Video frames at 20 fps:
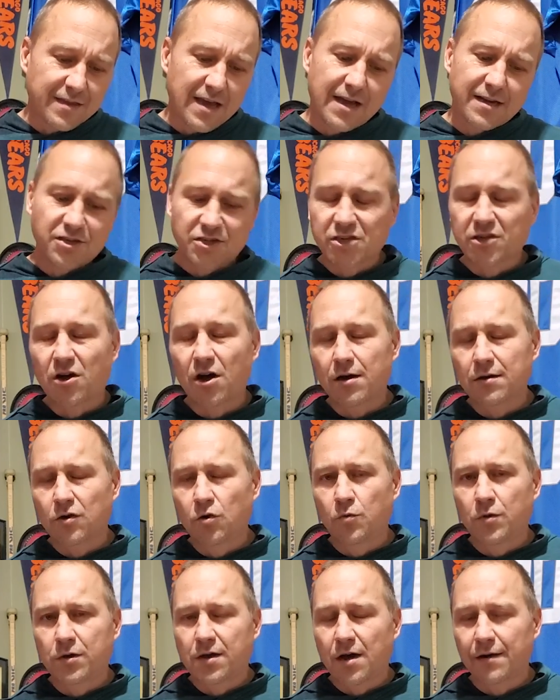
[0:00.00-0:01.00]
that Chicago
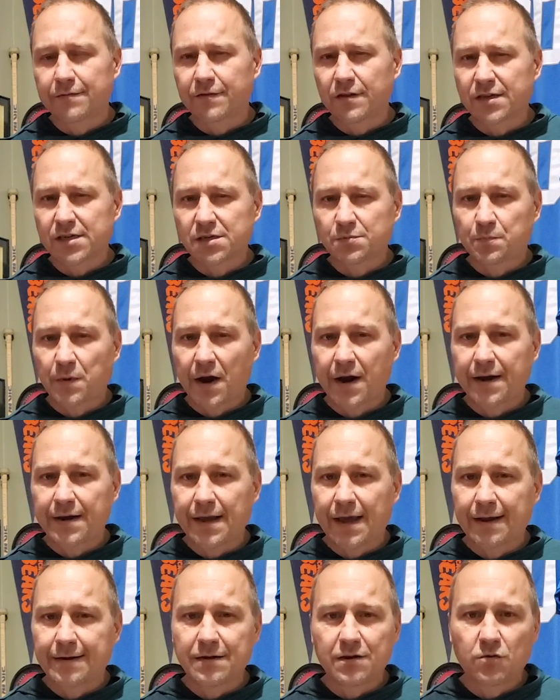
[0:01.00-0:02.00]
will cover the spread
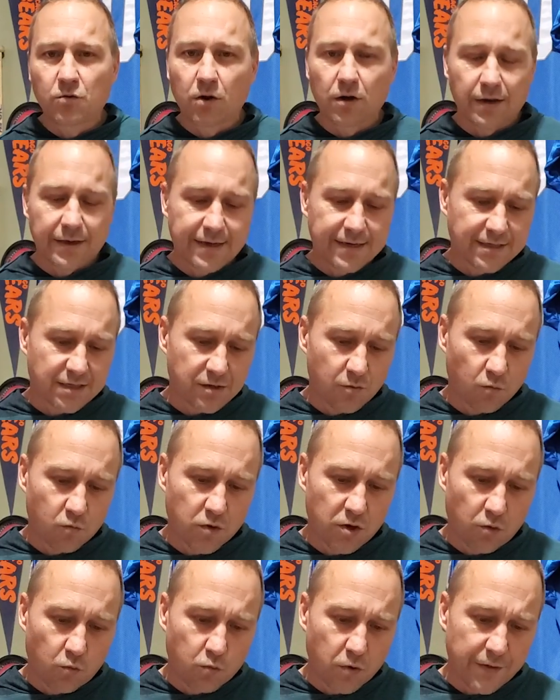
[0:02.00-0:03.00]
and New Orleans
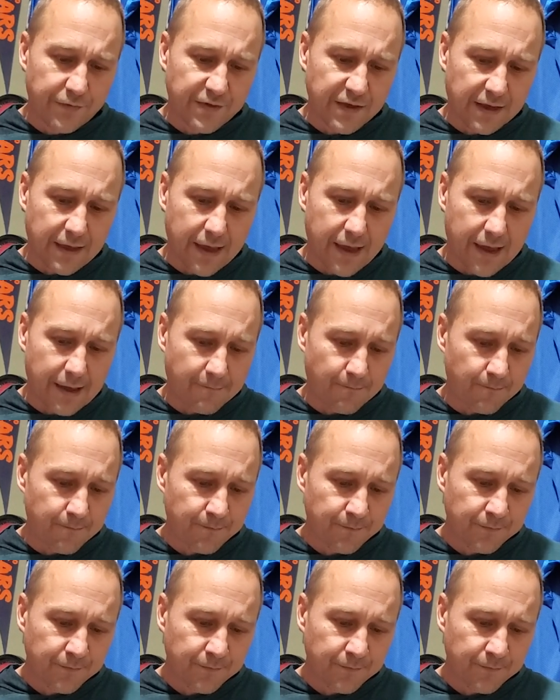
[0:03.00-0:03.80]
will win the game.